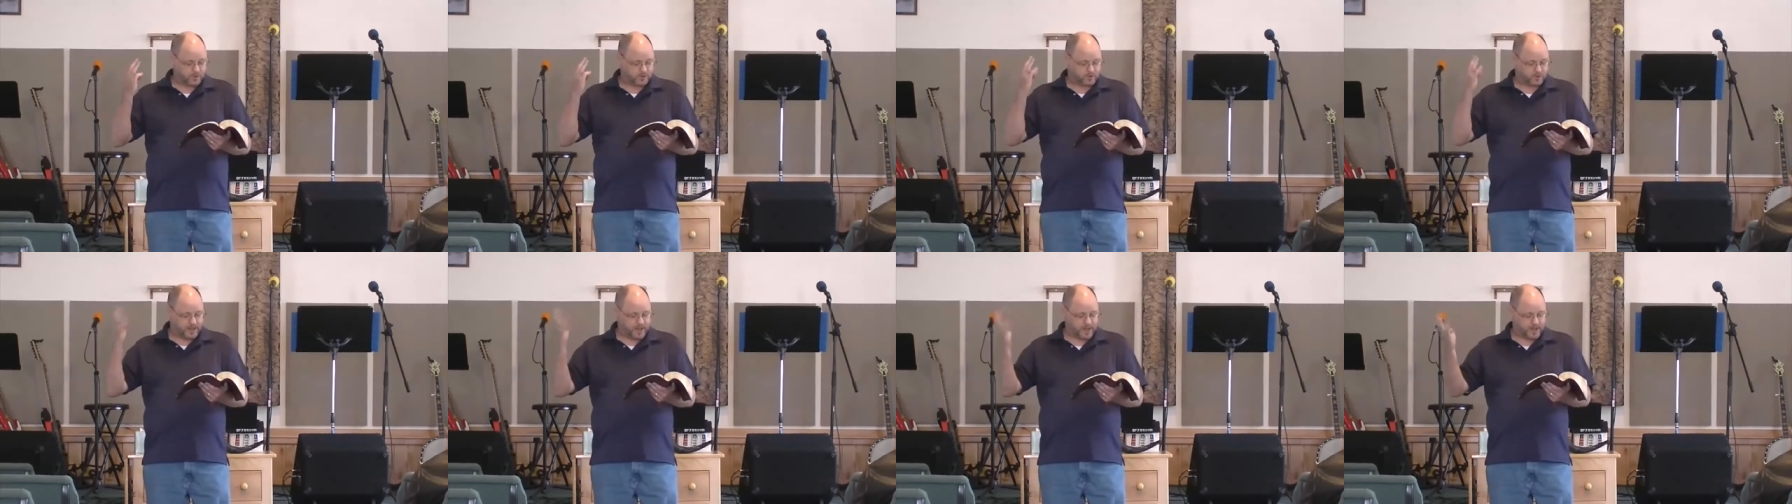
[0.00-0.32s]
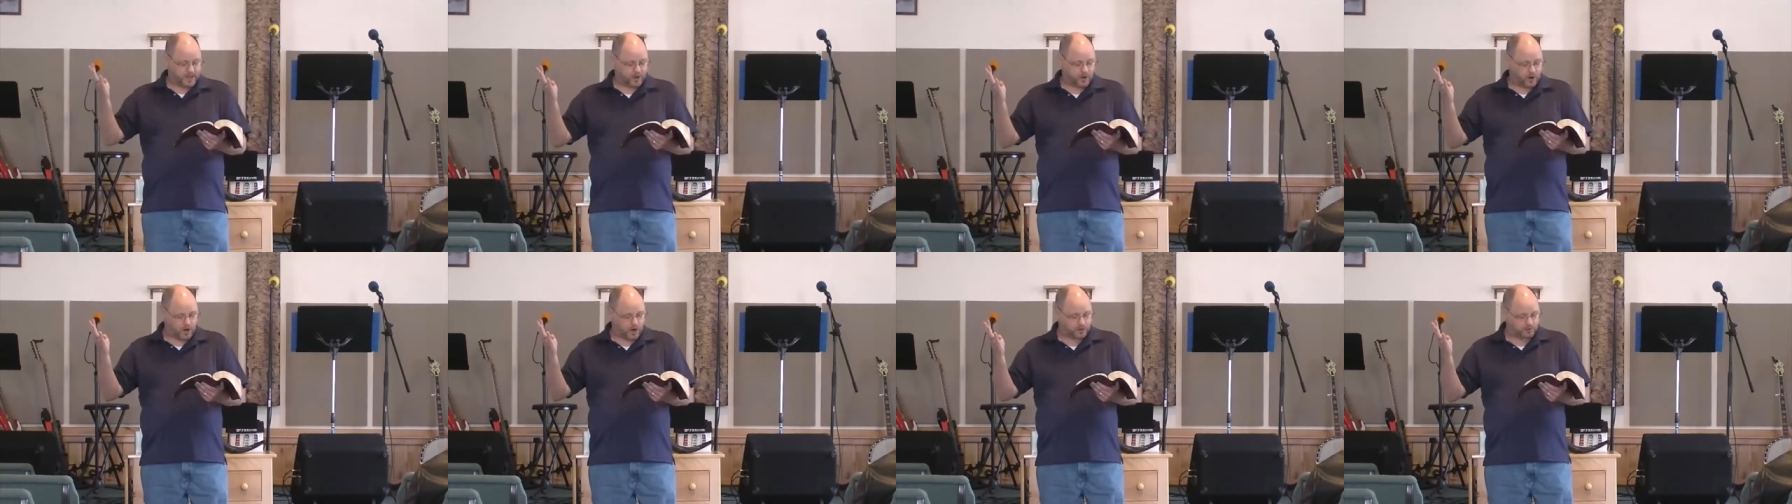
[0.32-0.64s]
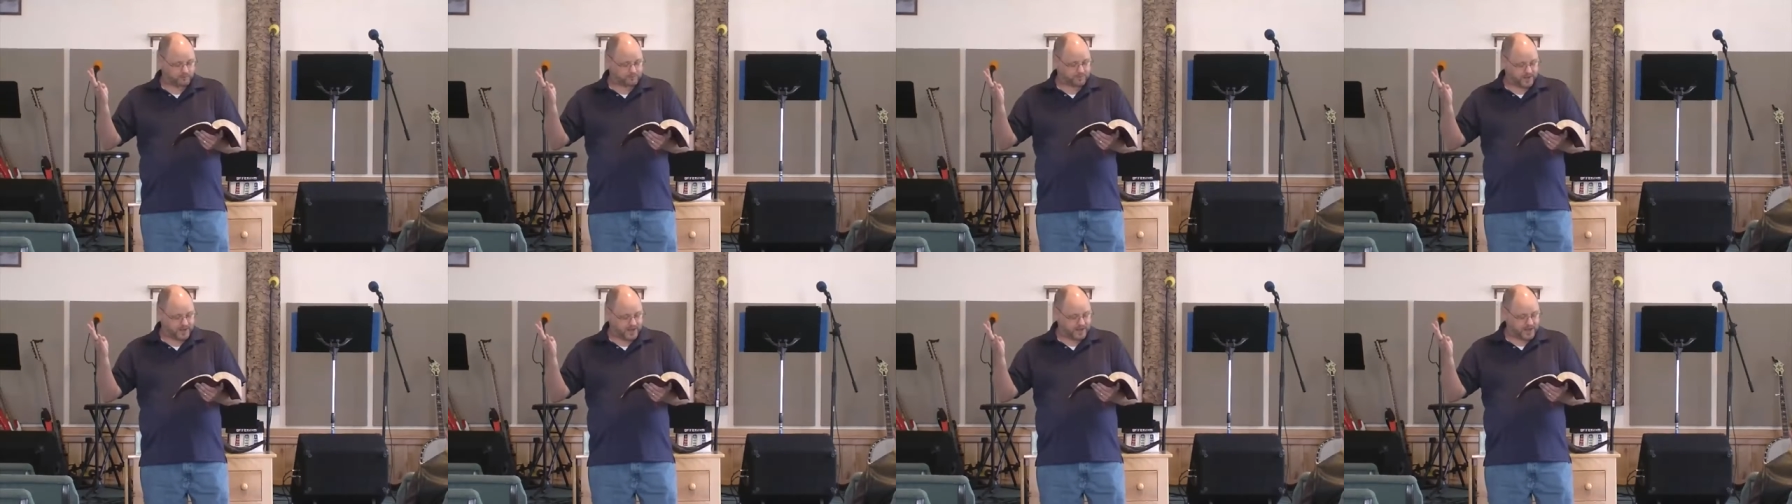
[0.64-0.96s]
laying
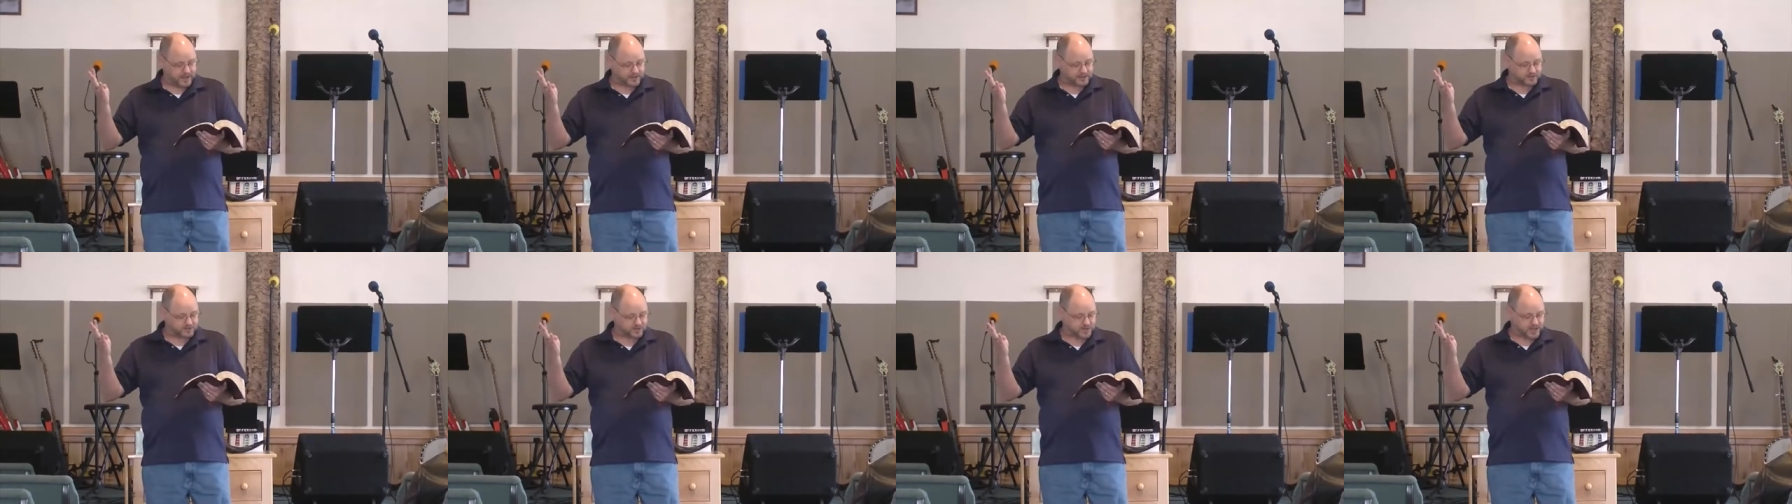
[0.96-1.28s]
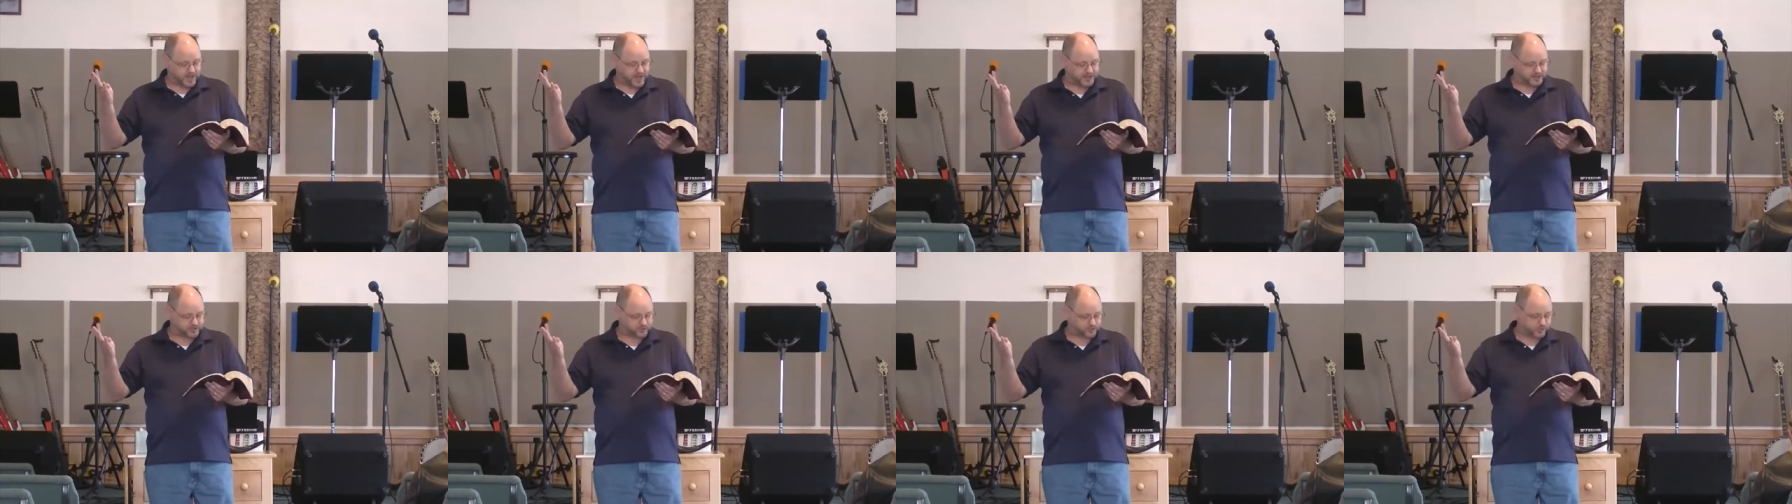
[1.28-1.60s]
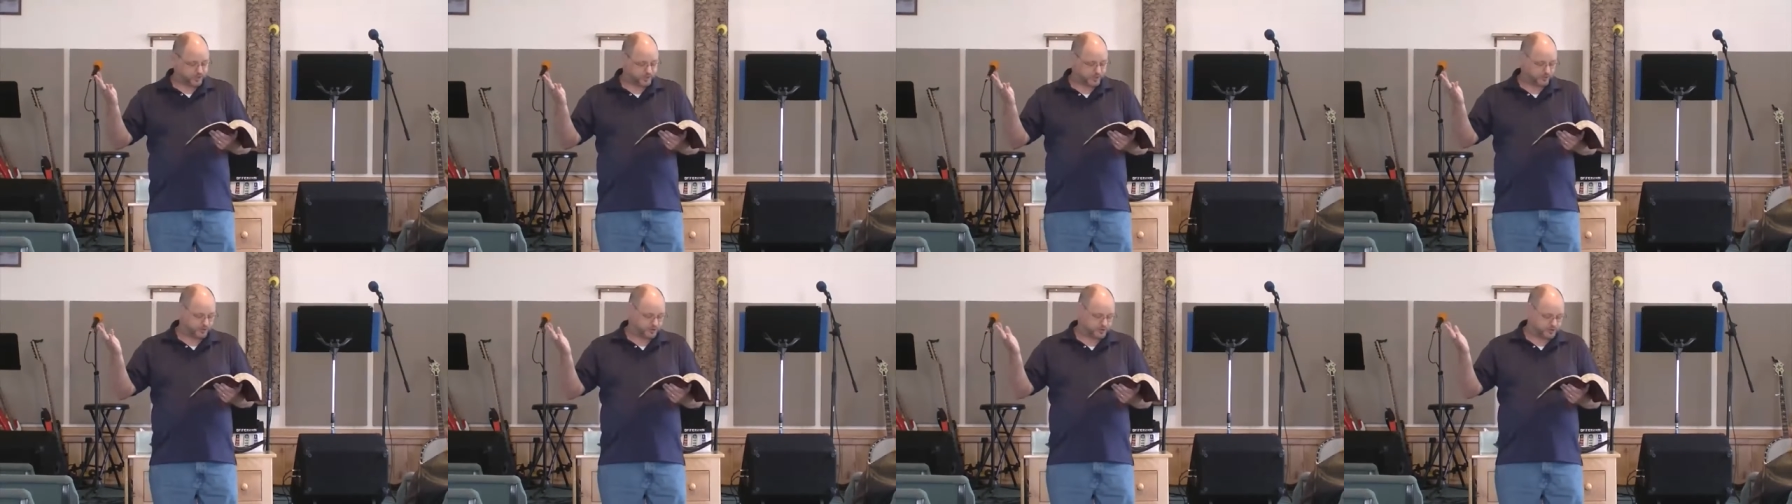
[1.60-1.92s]
on of hands.
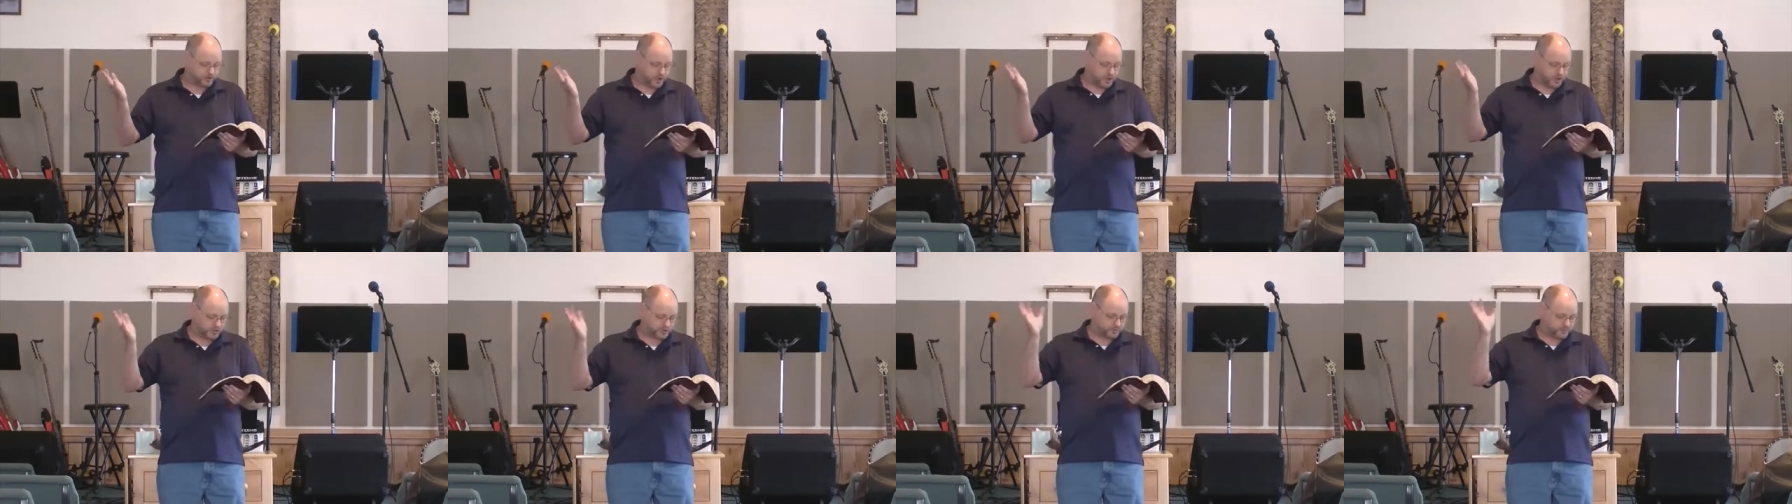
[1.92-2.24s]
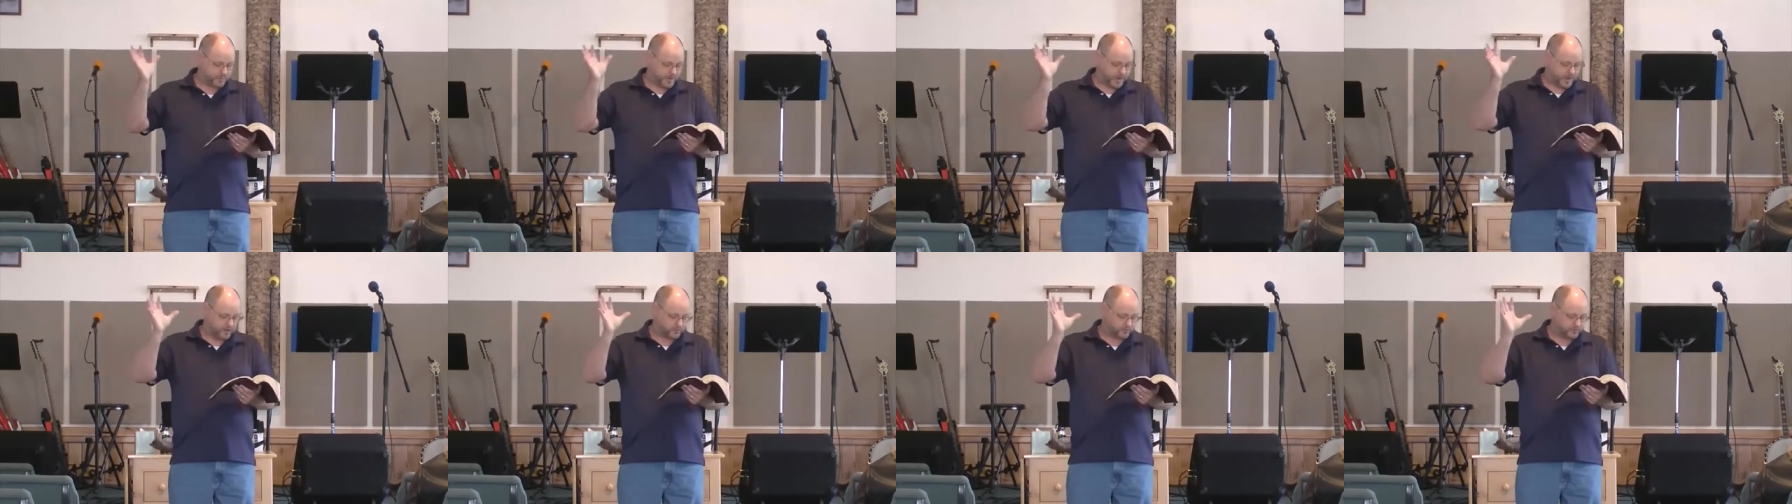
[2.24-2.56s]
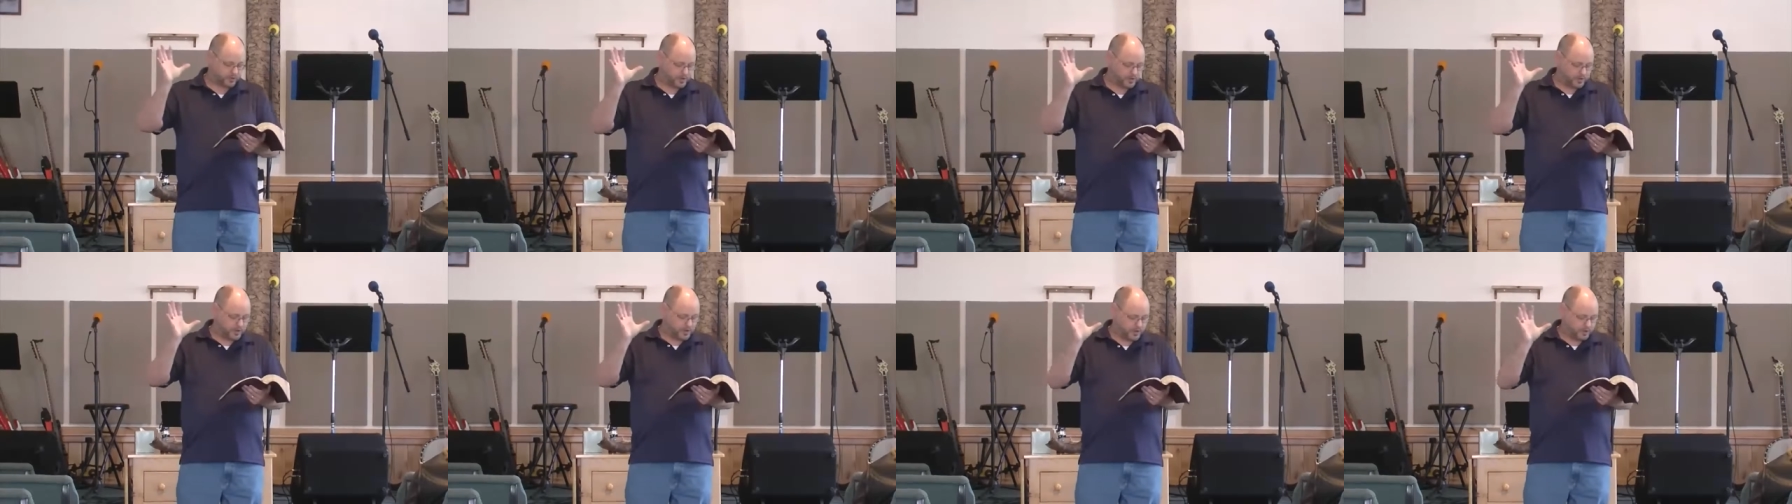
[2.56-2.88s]
Last week we talked
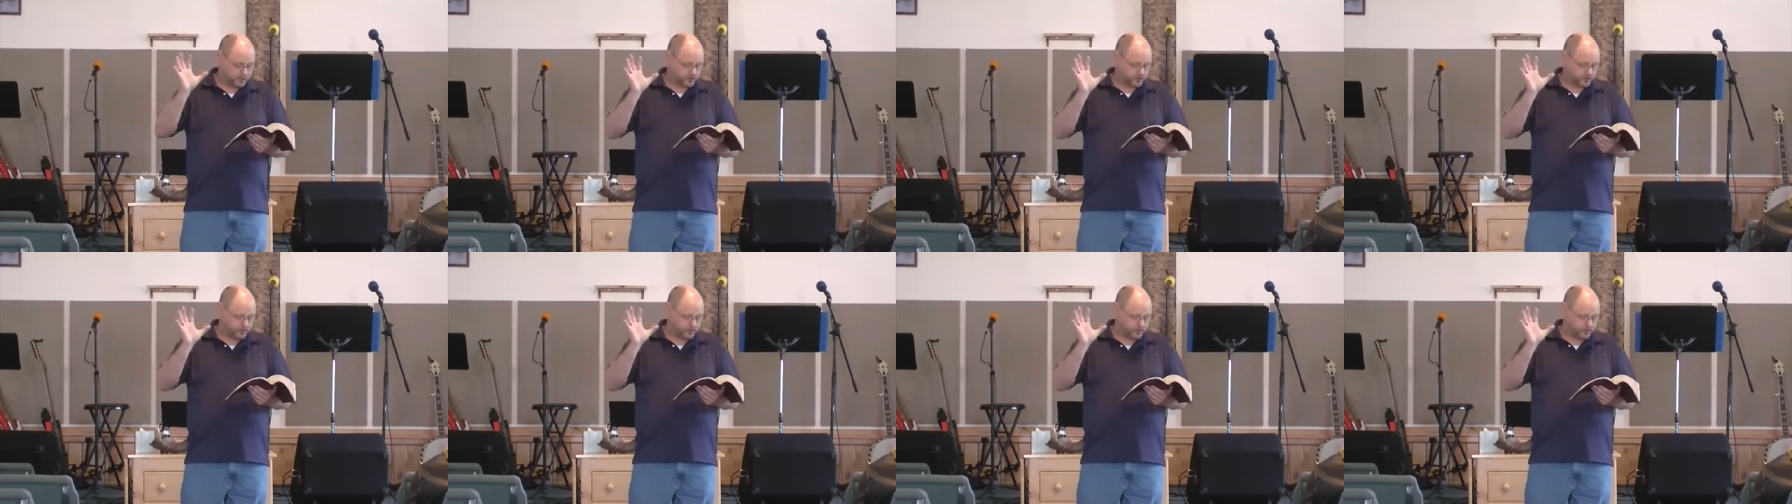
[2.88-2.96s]
about